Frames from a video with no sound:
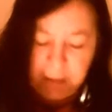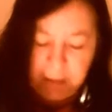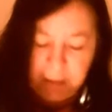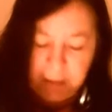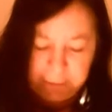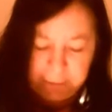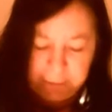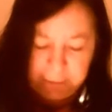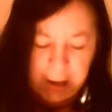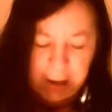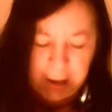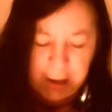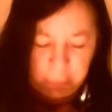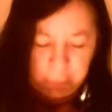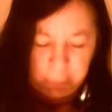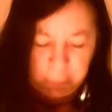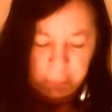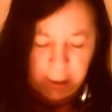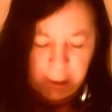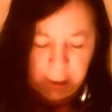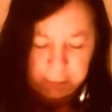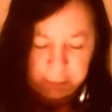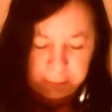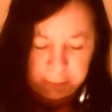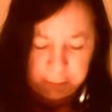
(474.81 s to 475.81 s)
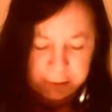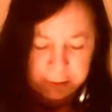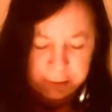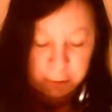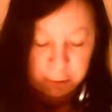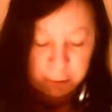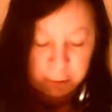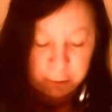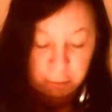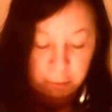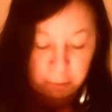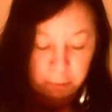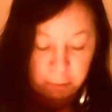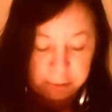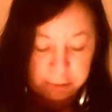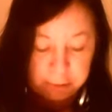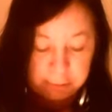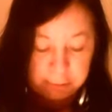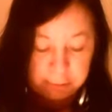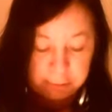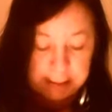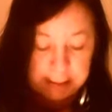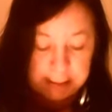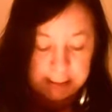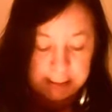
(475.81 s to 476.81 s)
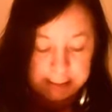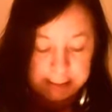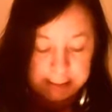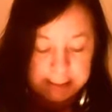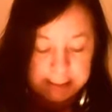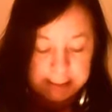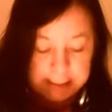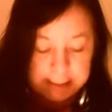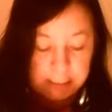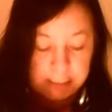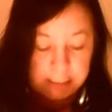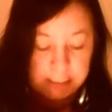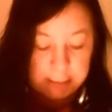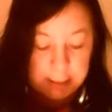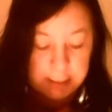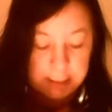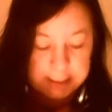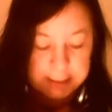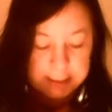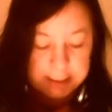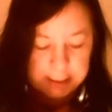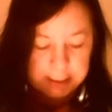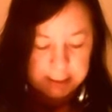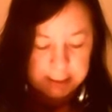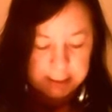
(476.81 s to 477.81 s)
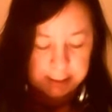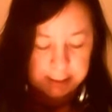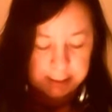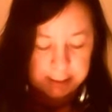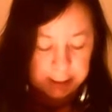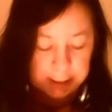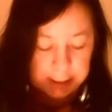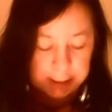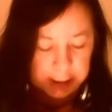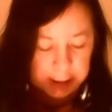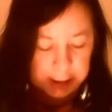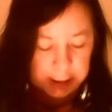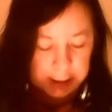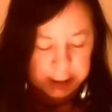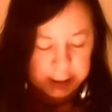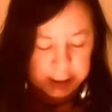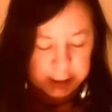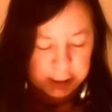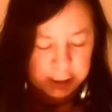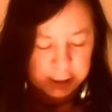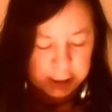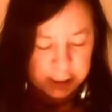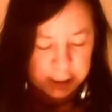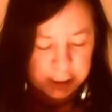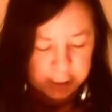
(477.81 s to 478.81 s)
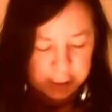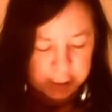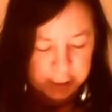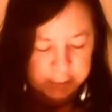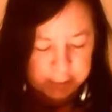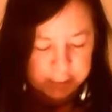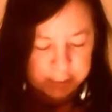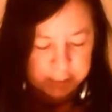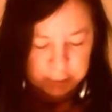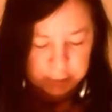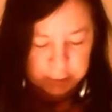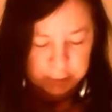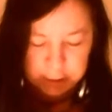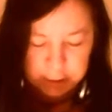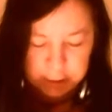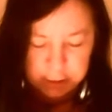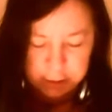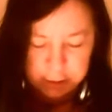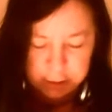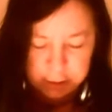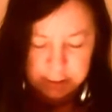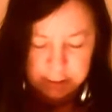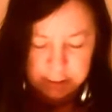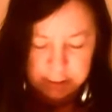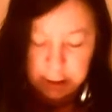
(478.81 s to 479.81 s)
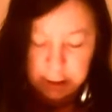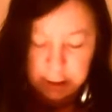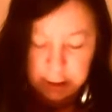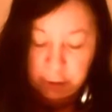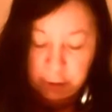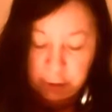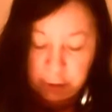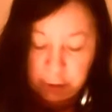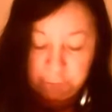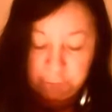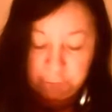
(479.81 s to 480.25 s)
Far and wide was no grocery in this area in sight, so I jumped into the street to